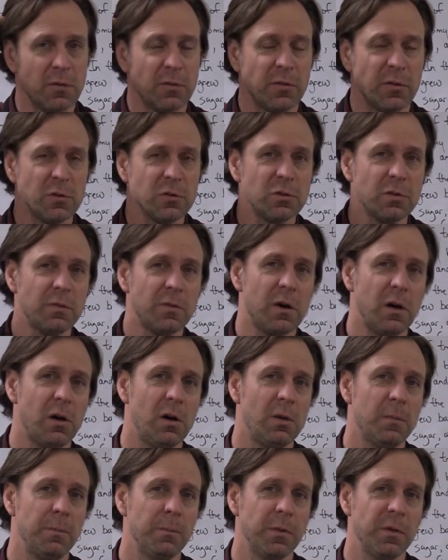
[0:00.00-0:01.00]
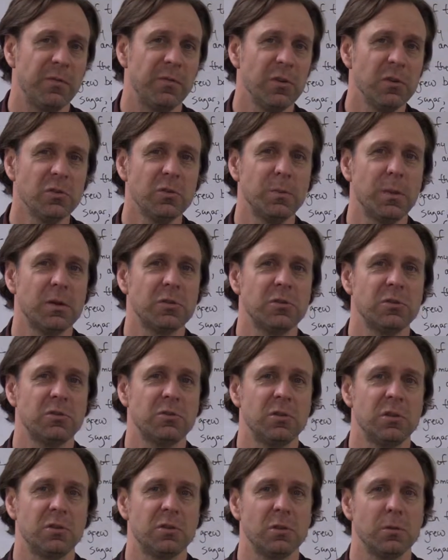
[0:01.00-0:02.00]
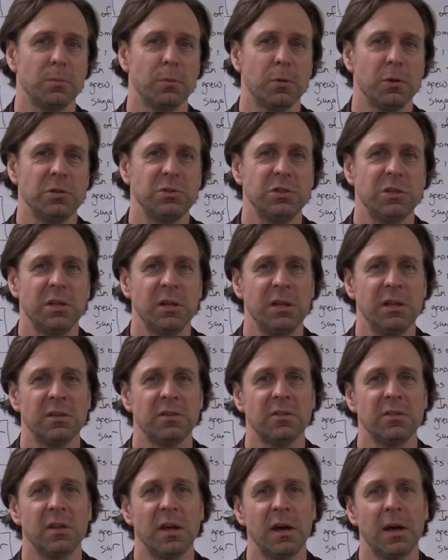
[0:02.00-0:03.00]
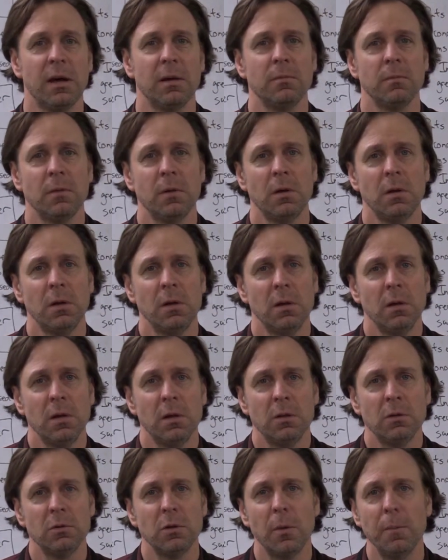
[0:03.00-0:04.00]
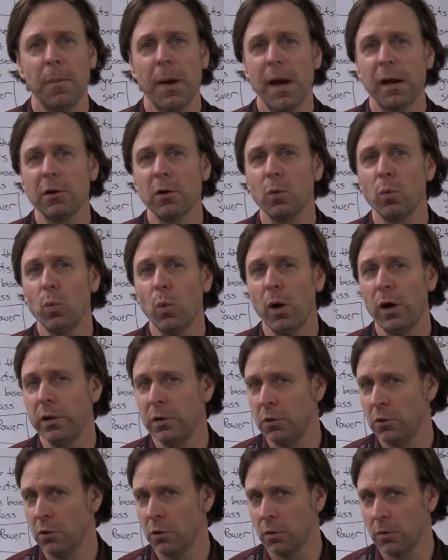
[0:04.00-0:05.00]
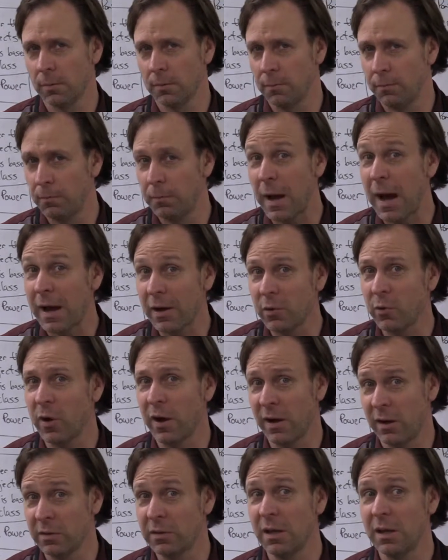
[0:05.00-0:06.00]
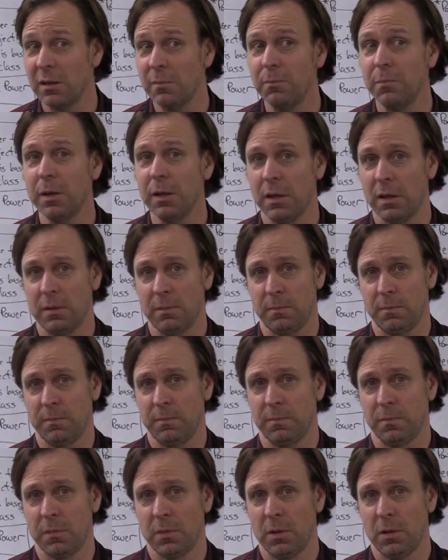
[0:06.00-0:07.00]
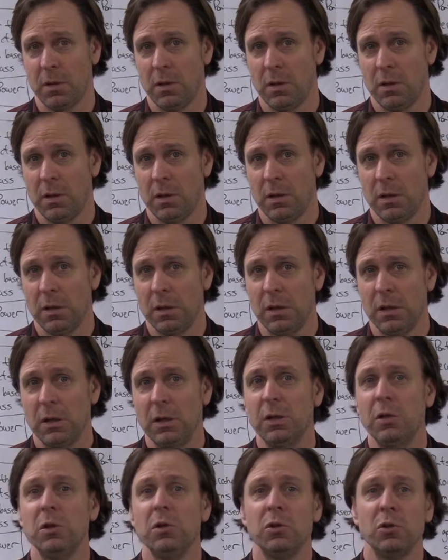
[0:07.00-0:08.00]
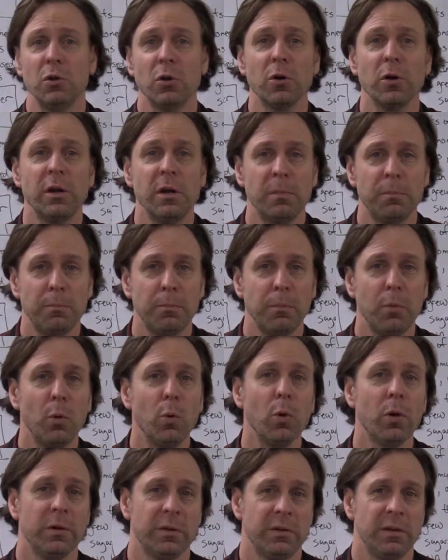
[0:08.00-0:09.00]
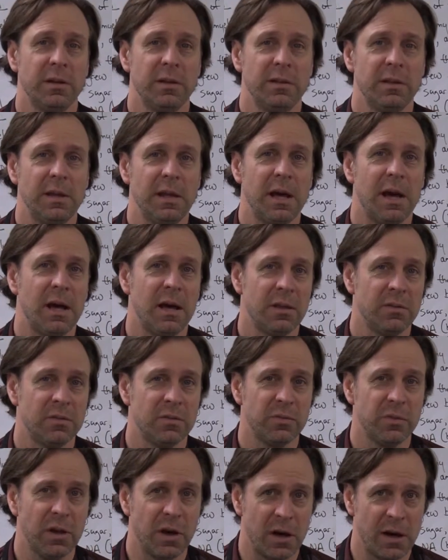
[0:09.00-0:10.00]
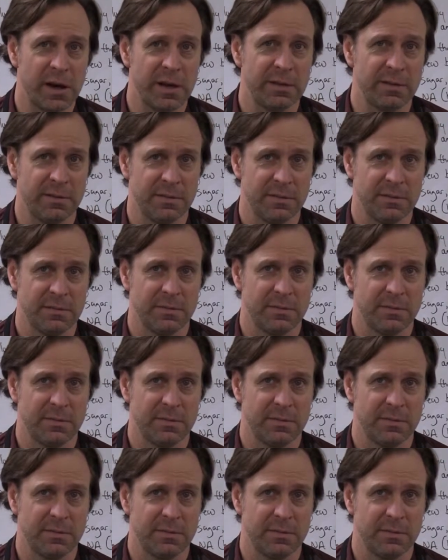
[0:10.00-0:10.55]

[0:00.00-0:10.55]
First of all, the first message that they're preaching is that no matter what your background had been, you're important in the eyes of God.